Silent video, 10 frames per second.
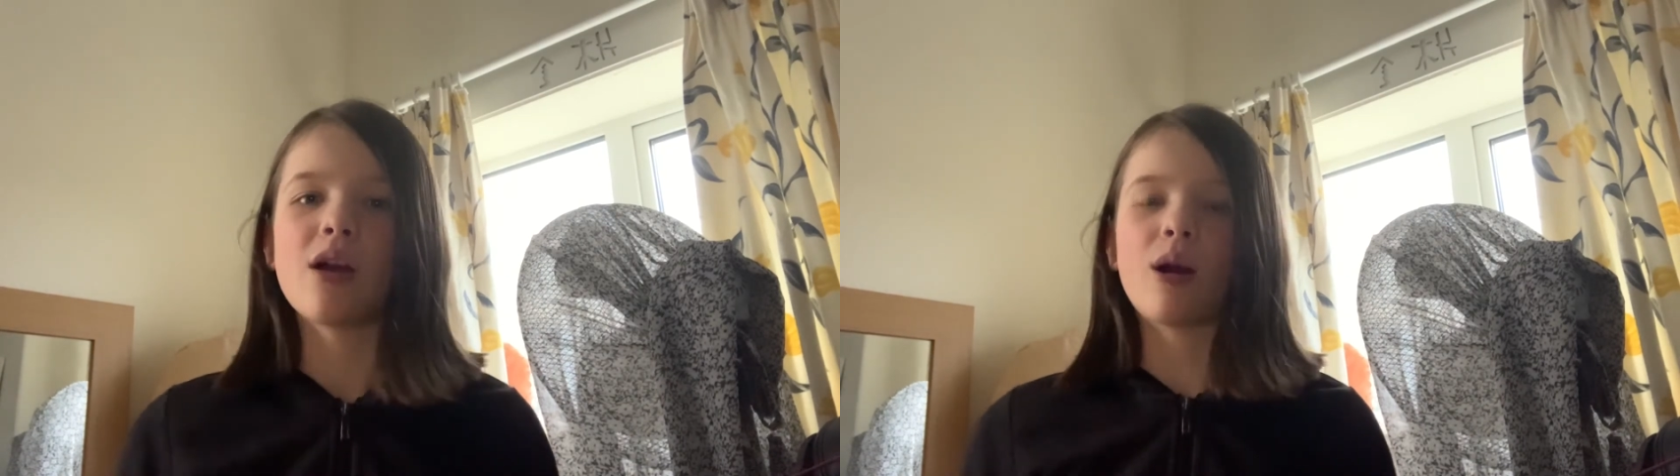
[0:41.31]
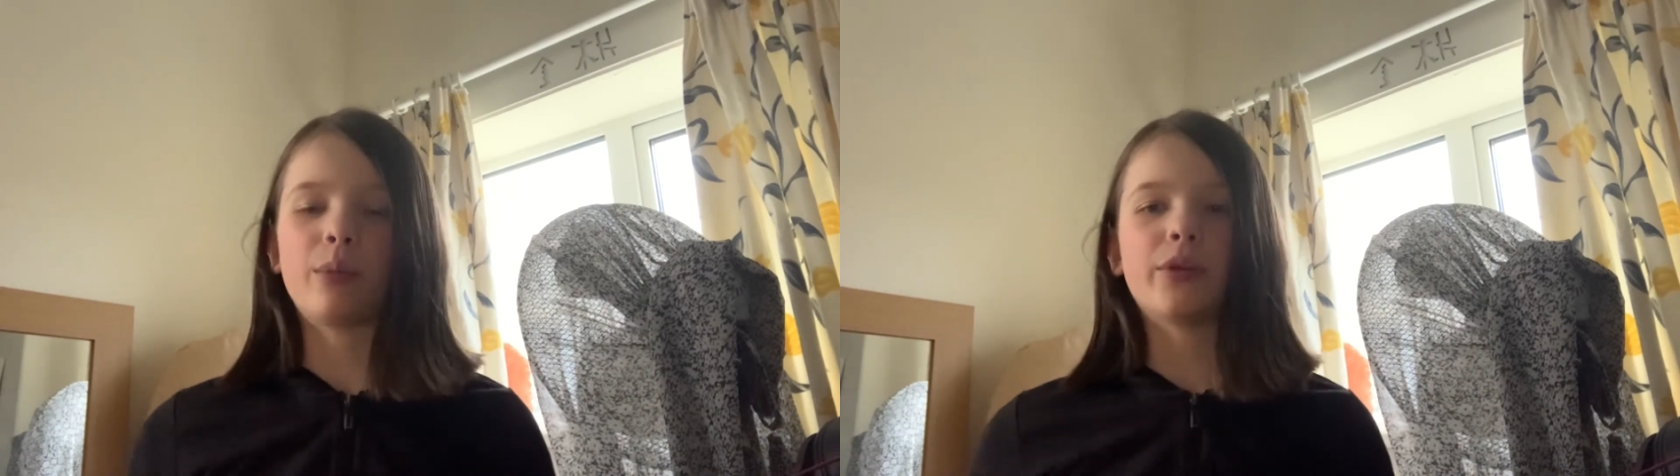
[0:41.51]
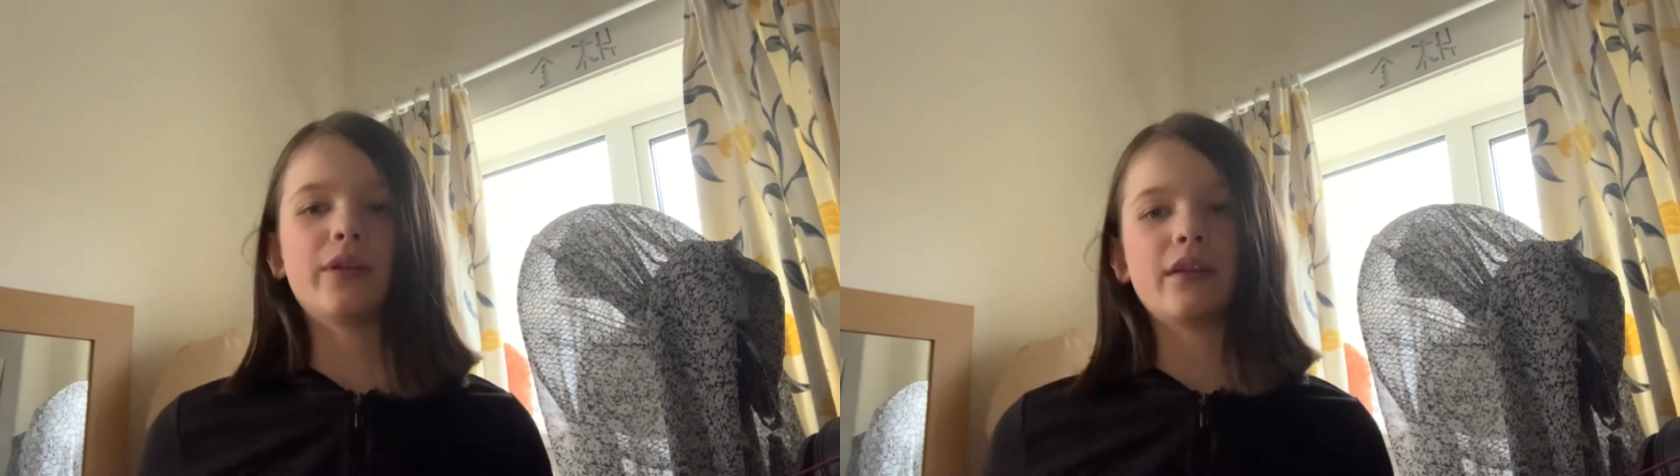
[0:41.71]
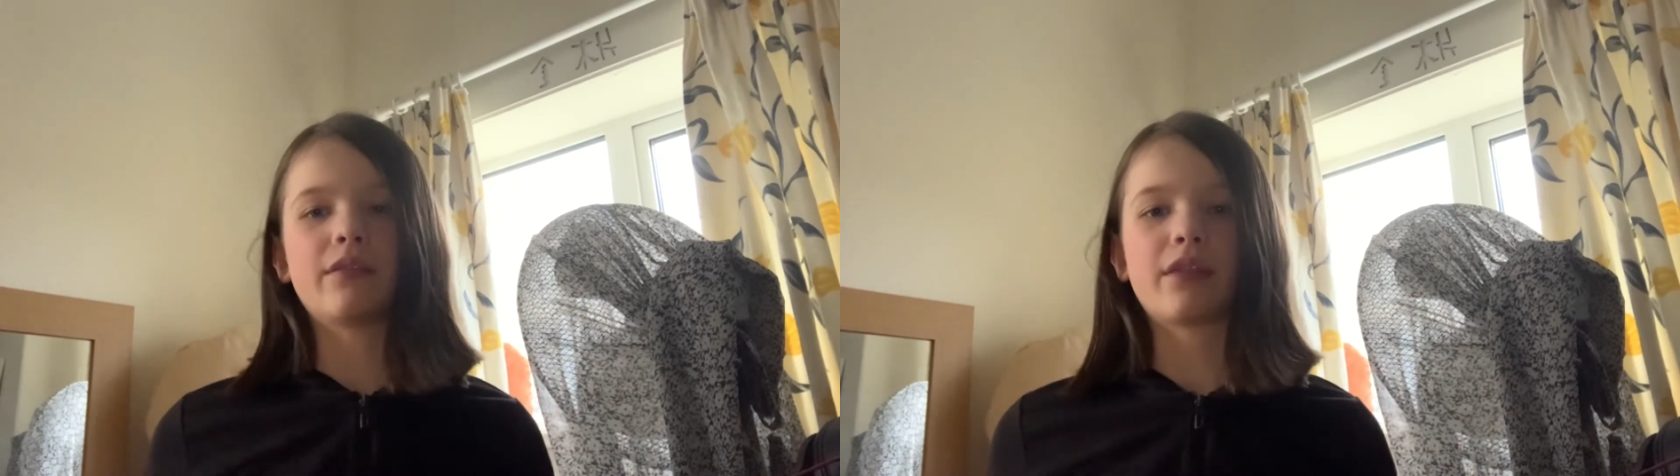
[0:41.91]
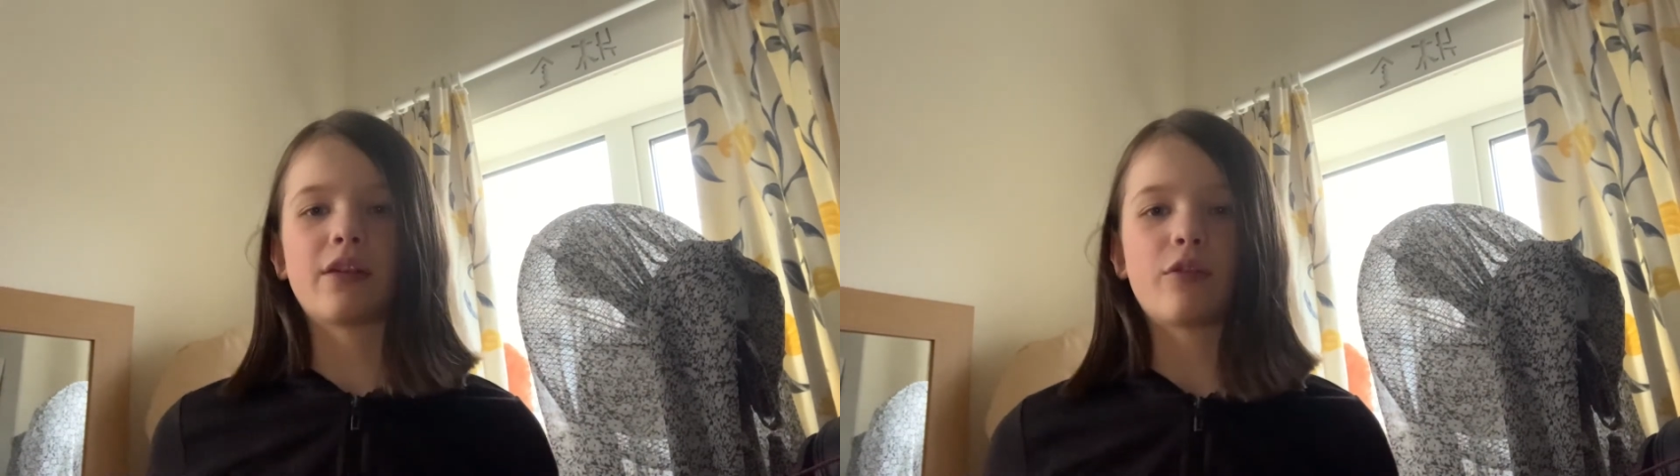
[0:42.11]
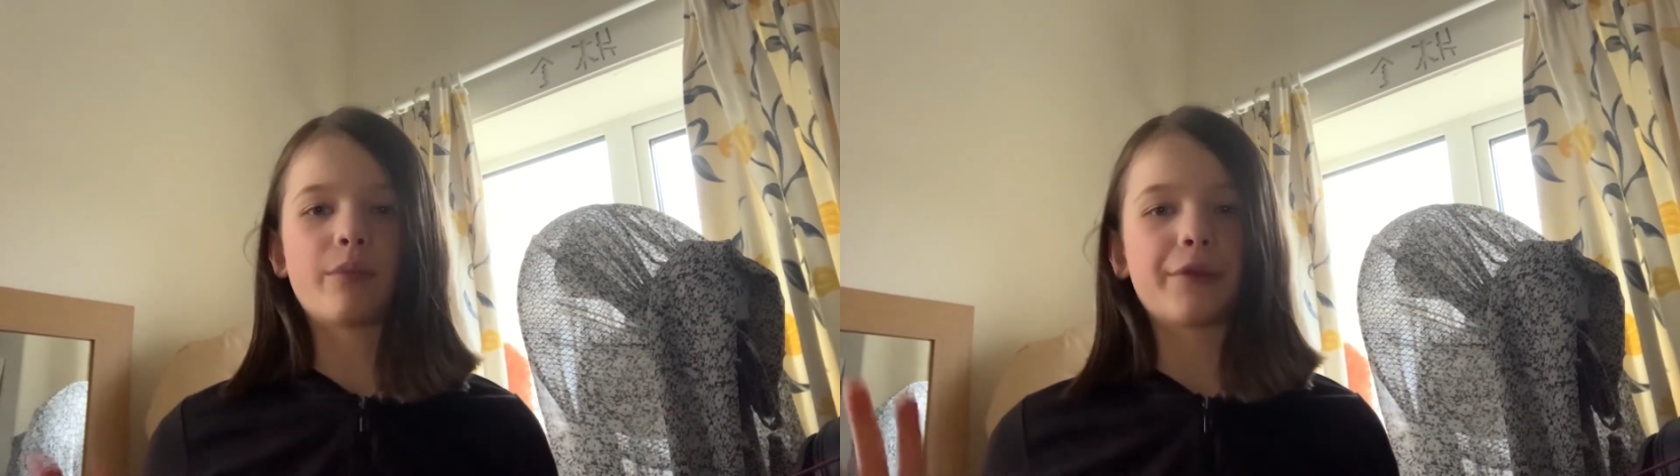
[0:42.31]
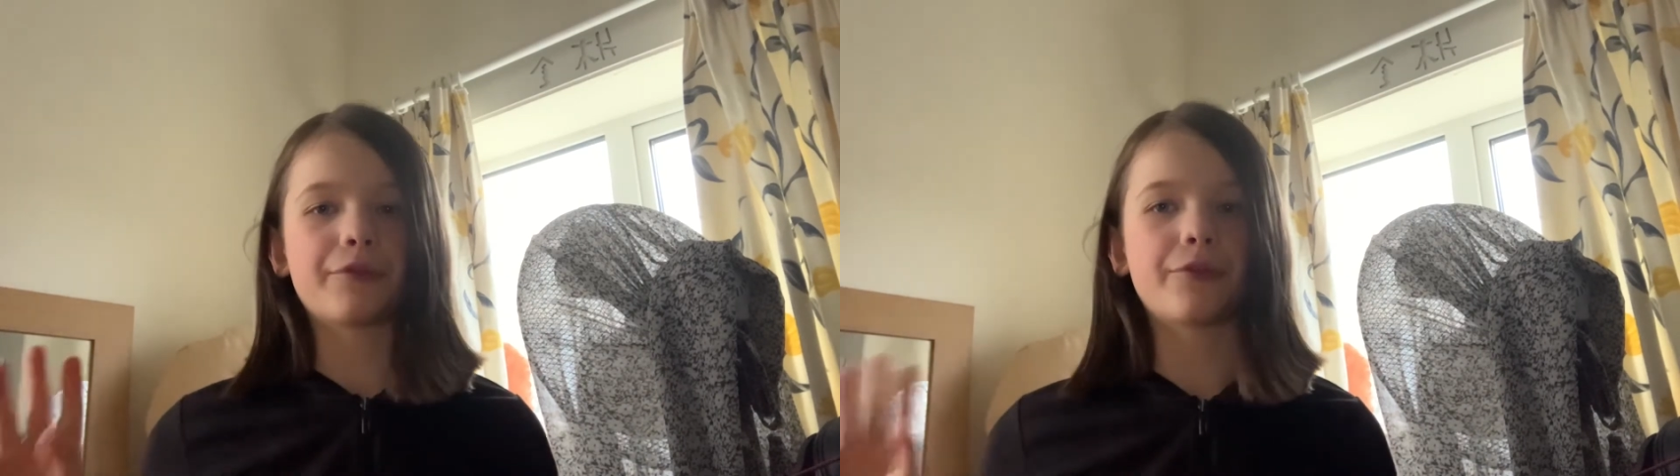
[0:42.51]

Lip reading: upload anything off my